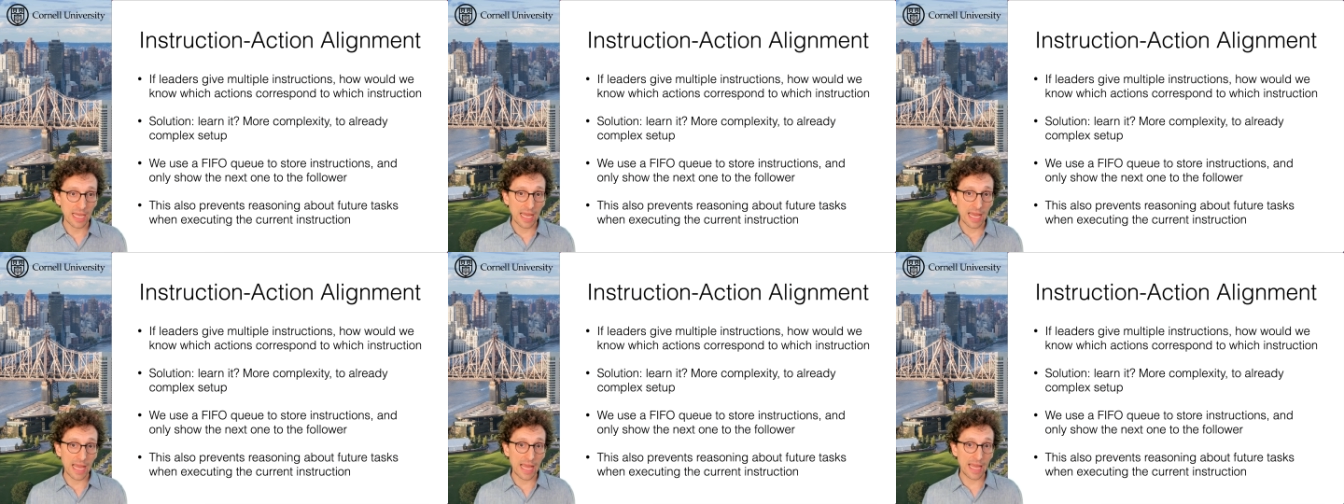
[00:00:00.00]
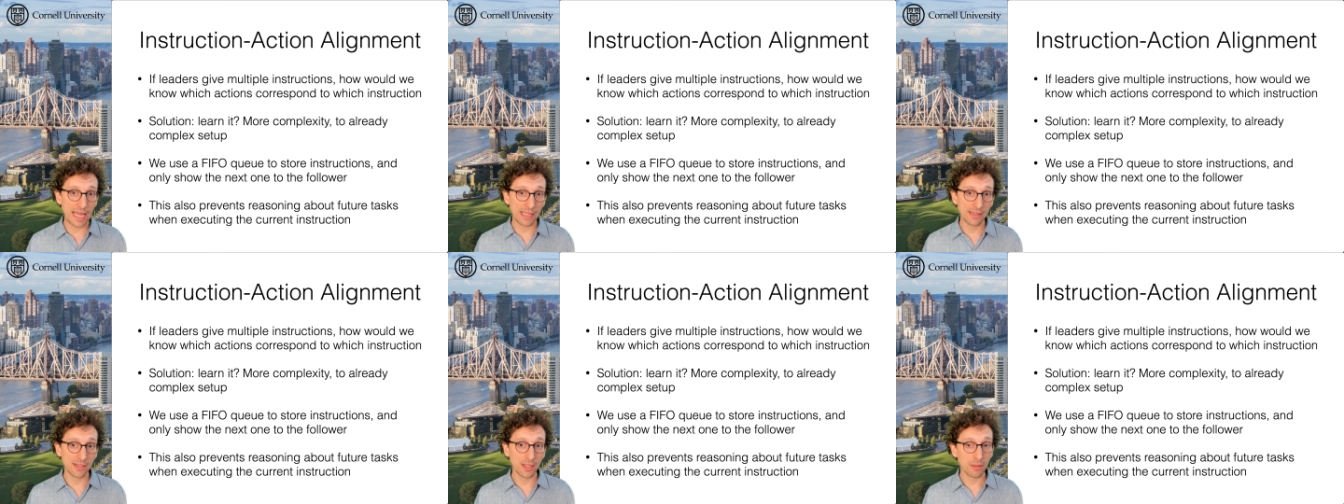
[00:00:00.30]

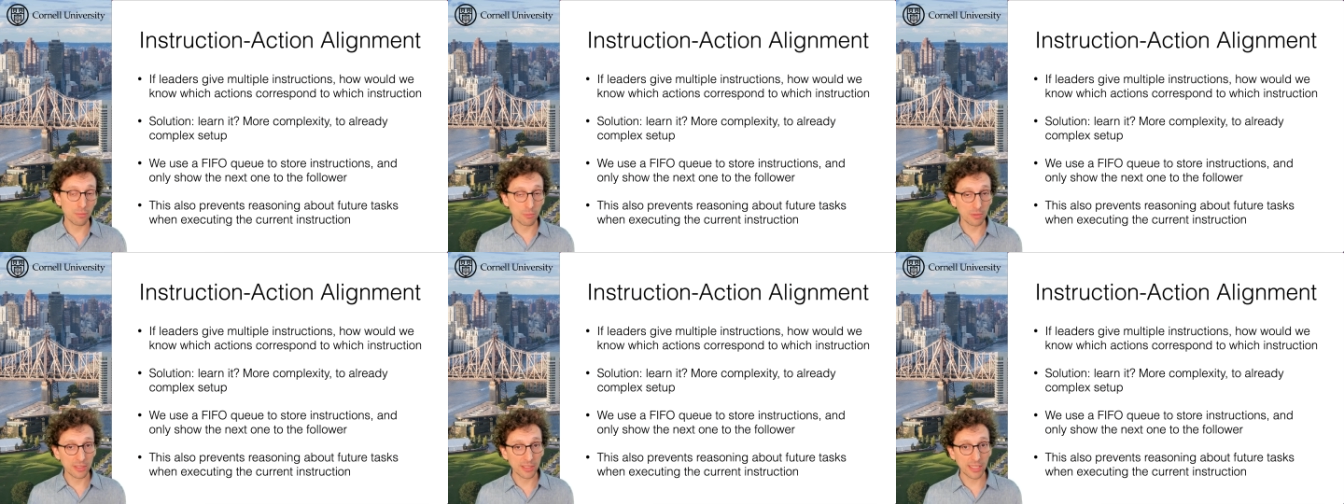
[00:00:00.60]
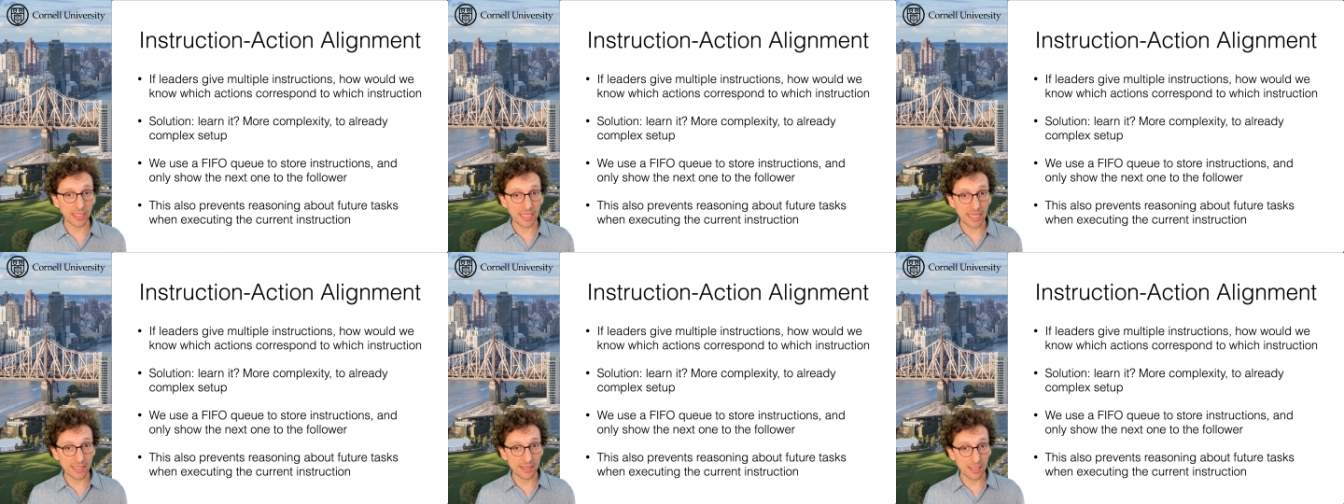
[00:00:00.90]
and this
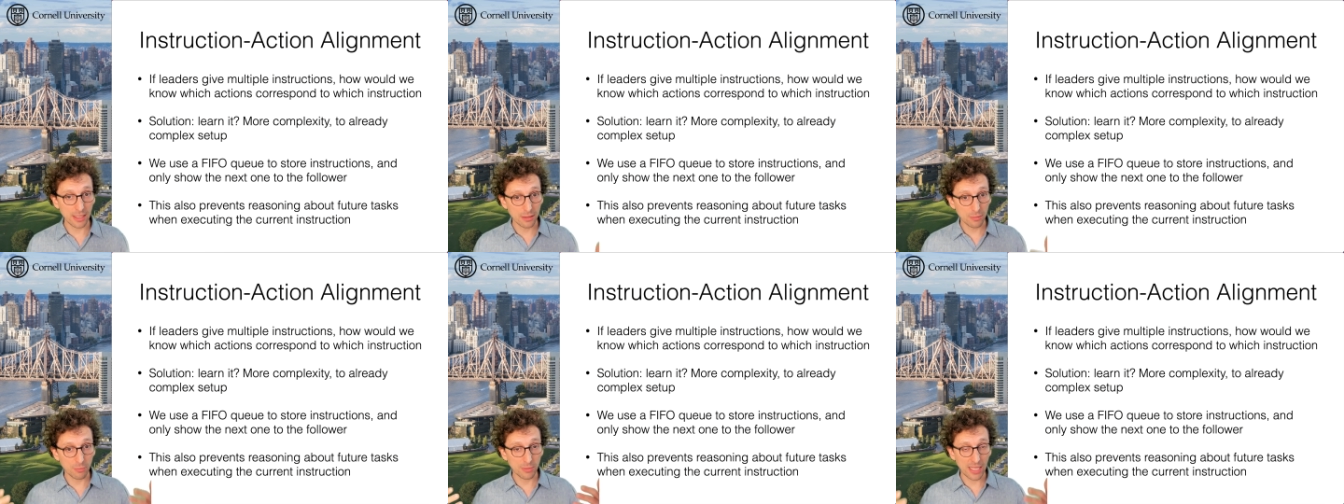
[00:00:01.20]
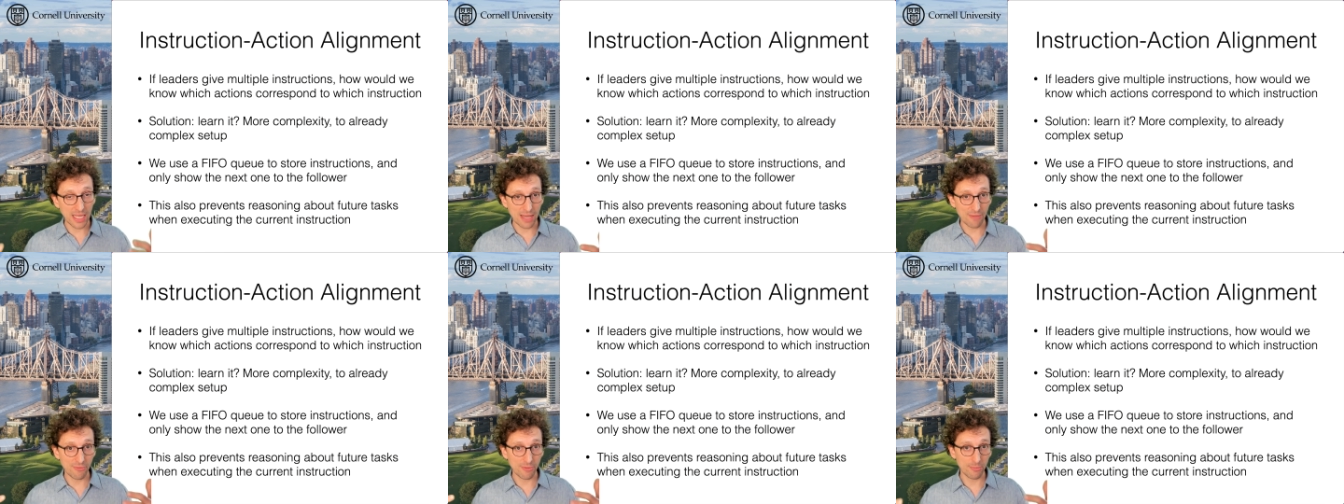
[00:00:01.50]

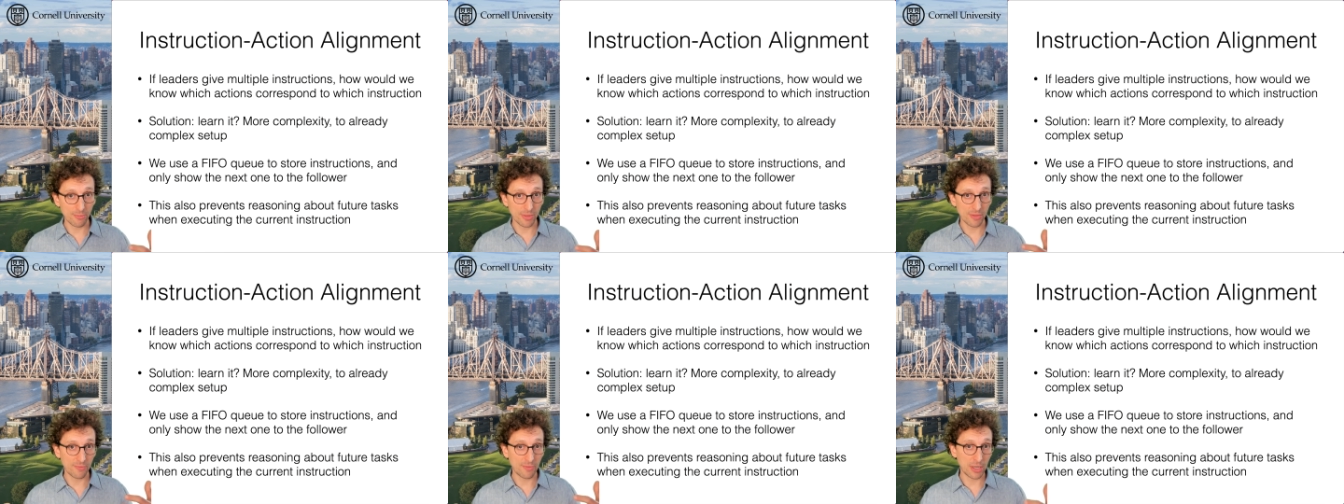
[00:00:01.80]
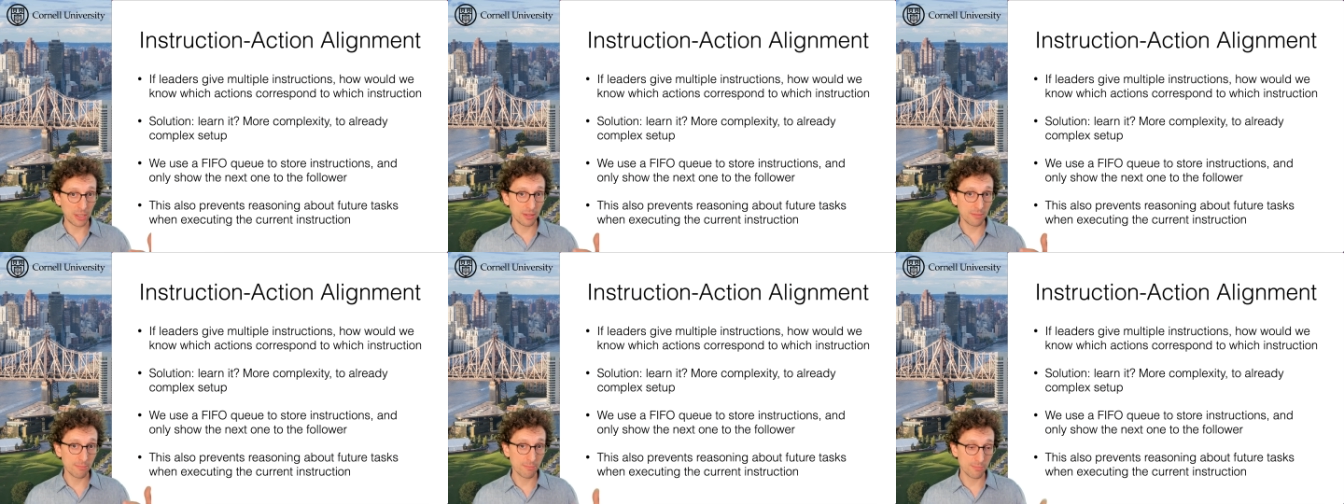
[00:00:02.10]
will have a
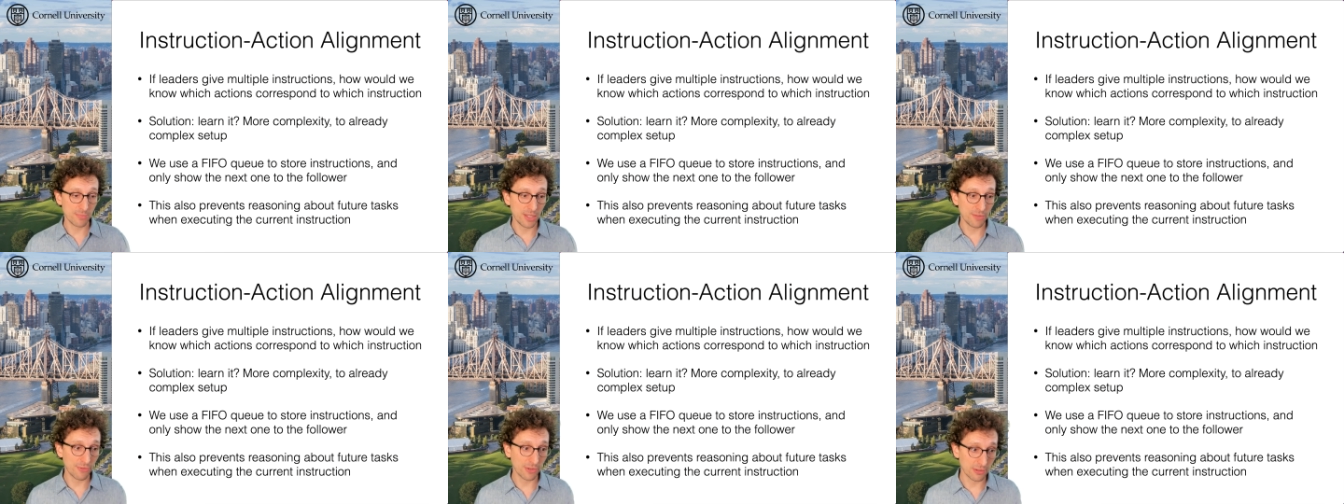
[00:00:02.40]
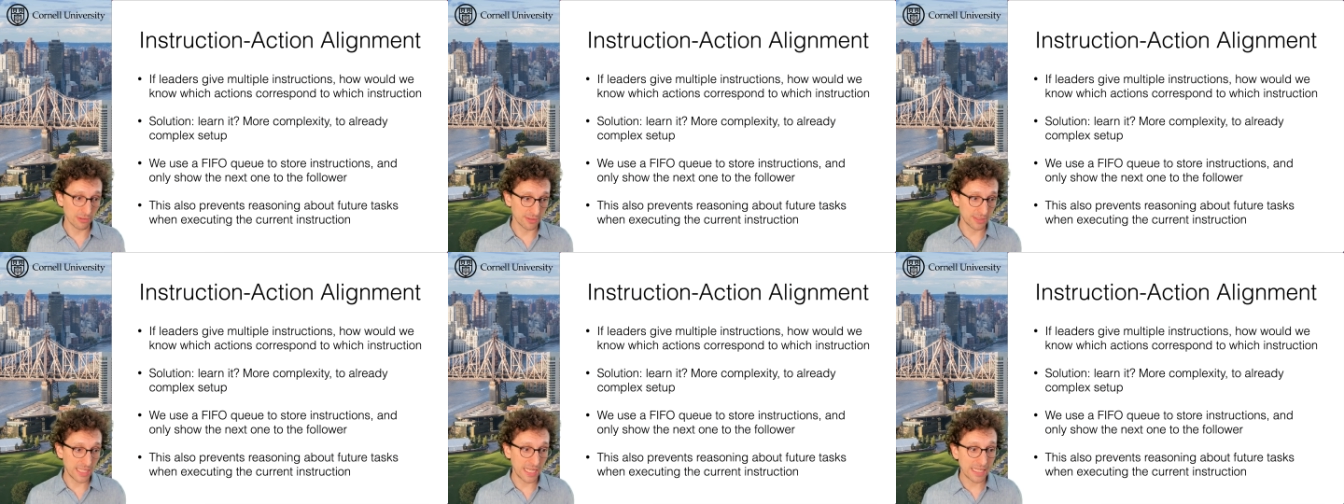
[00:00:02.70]
very
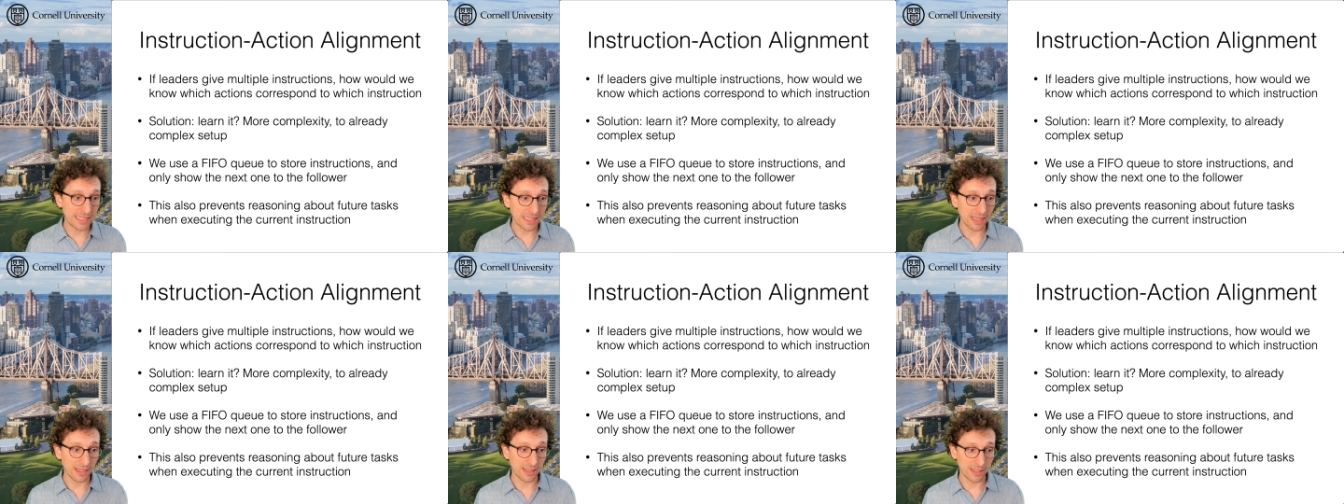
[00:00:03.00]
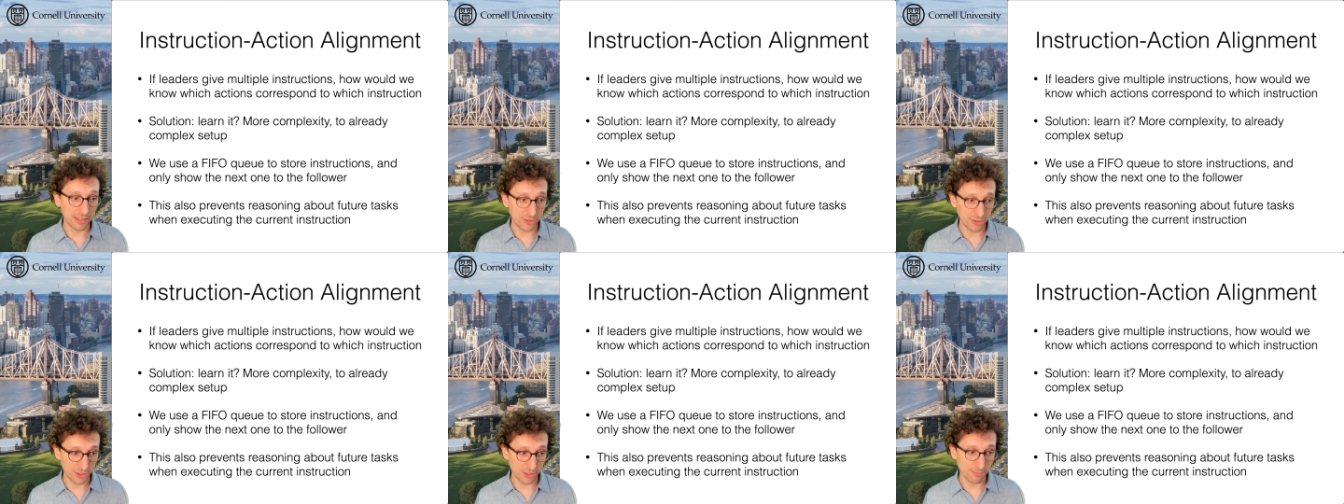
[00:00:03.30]
difficult data
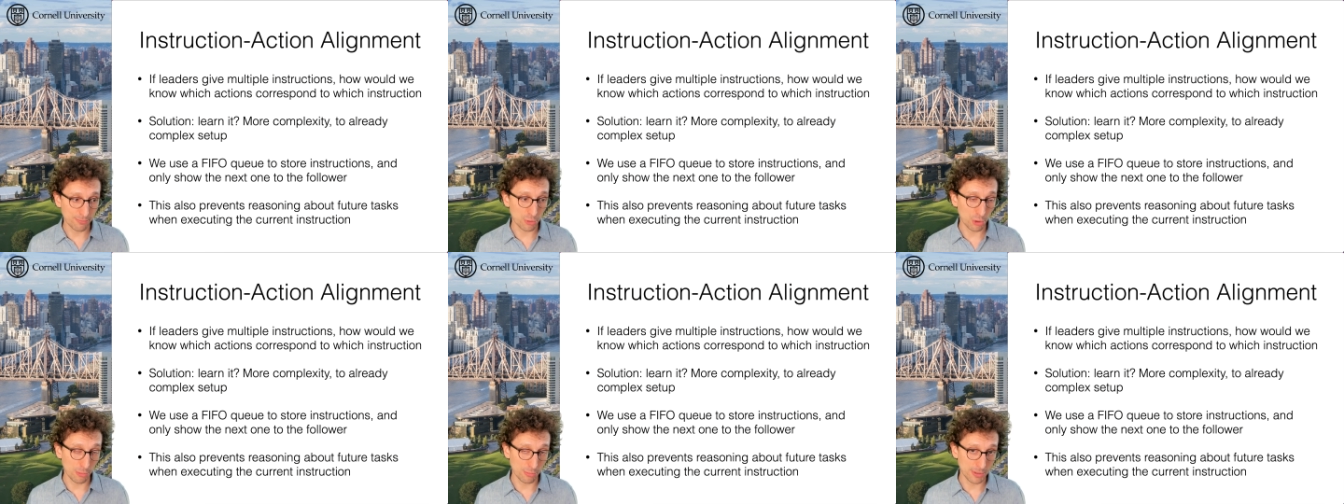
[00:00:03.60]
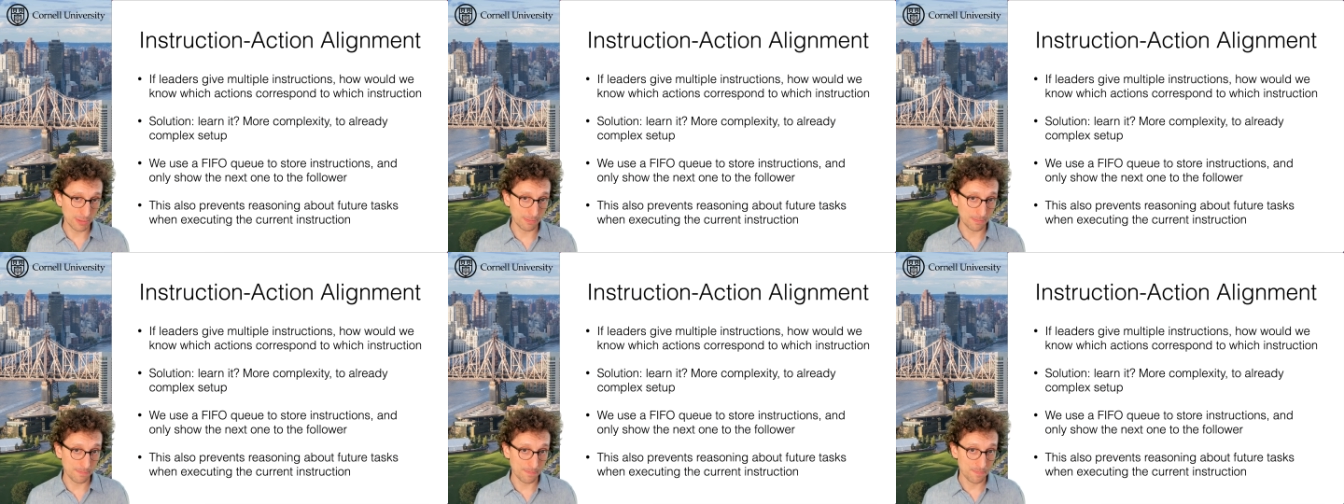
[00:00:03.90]
learning
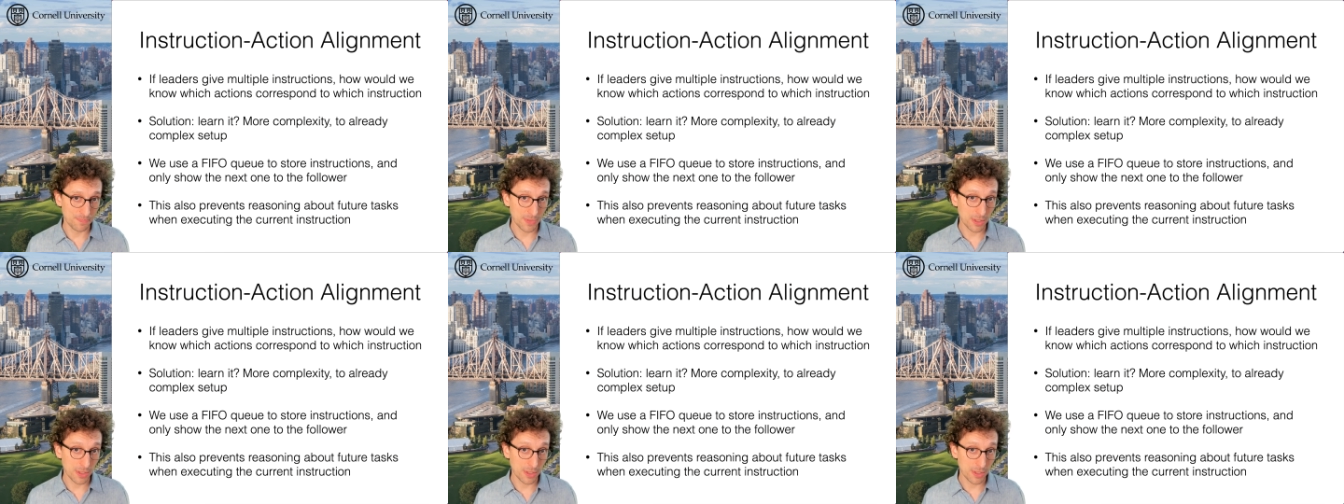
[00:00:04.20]
problem.